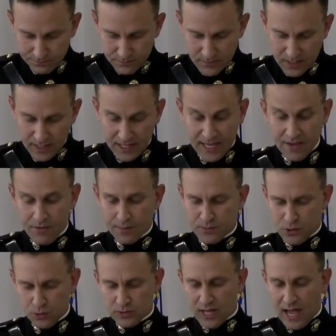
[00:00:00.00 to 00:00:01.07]
And they gave up
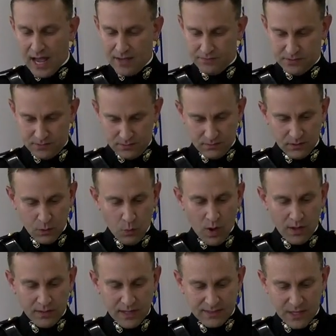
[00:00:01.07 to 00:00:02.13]
2 lives, the
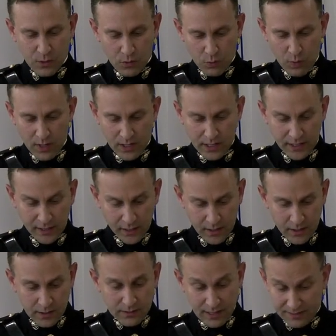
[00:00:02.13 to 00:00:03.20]
one that they were living,
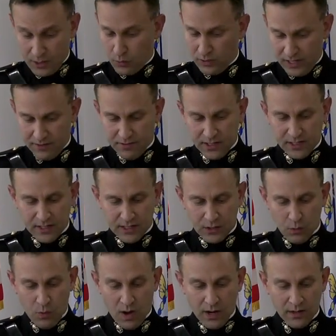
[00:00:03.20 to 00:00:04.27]
and the
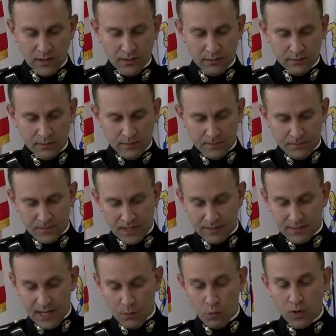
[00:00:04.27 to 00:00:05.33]
one that
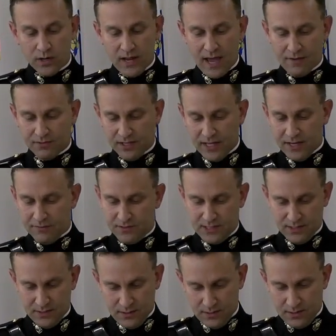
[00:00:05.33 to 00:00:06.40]
they would have lived.
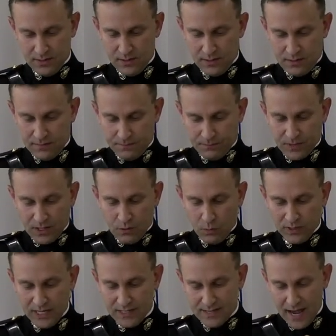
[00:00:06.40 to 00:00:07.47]
When
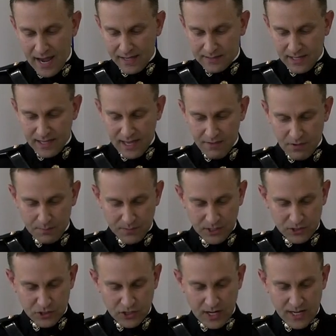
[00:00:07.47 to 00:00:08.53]
they died, they gave up their
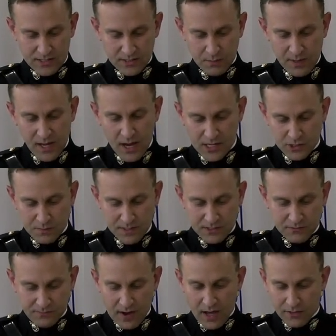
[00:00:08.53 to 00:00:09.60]
chance to be husbands,
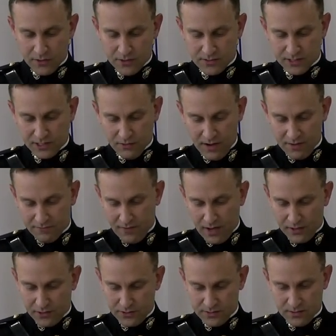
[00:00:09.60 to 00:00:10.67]
fathers, and
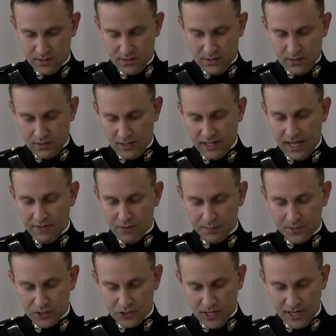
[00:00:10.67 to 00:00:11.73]
grandfathers. They gave up
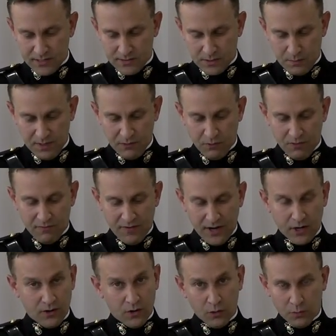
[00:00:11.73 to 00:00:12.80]
their chance to be
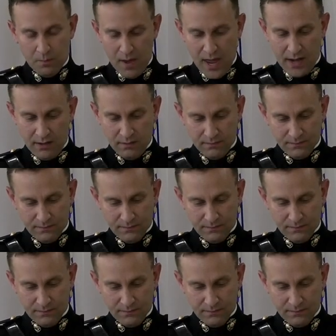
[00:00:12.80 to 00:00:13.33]
revered old men.